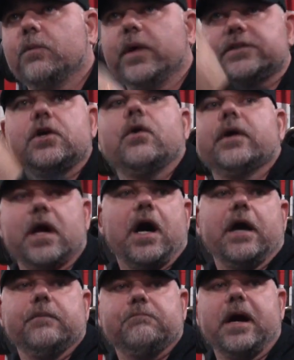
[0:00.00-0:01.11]
What's going
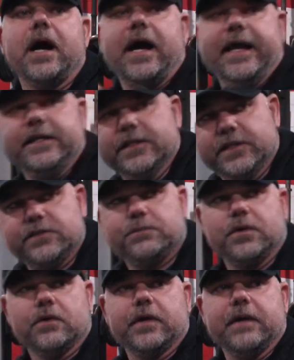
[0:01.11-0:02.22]
on behind this
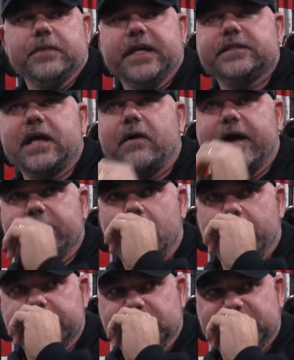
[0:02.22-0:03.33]
program? And that's how I've
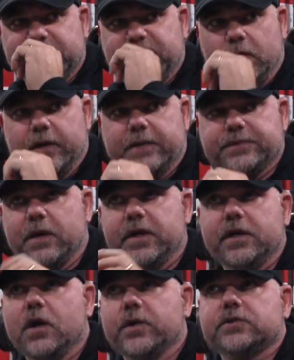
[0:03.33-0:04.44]
always looked at programs. I want
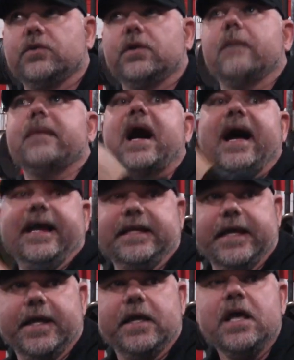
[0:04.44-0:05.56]
to know what's going on behind
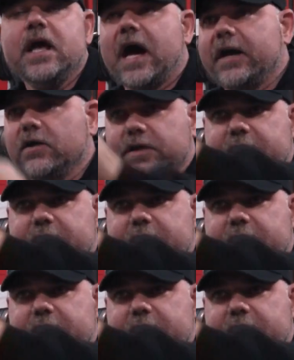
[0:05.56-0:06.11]
it. I don't